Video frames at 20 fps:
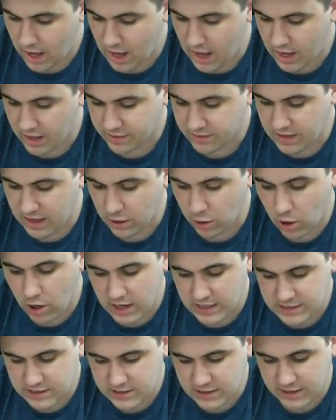Uh, they
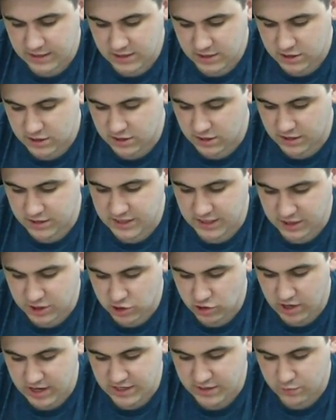lost six a six
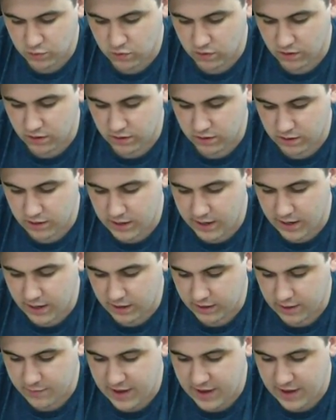transport uh, okay.